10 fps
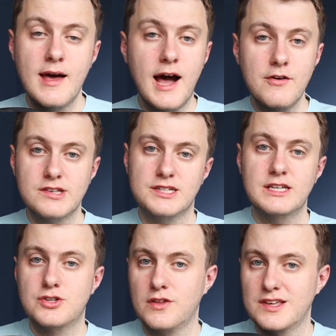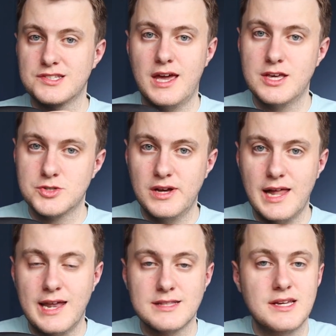I recently took this to
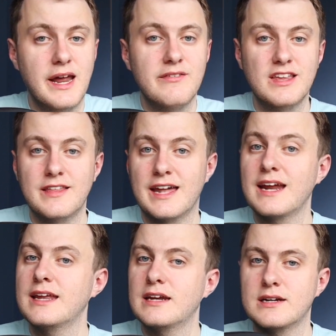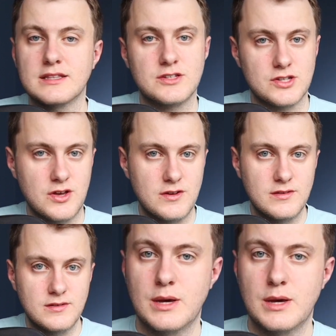Israel and it did everything that I needed it to do.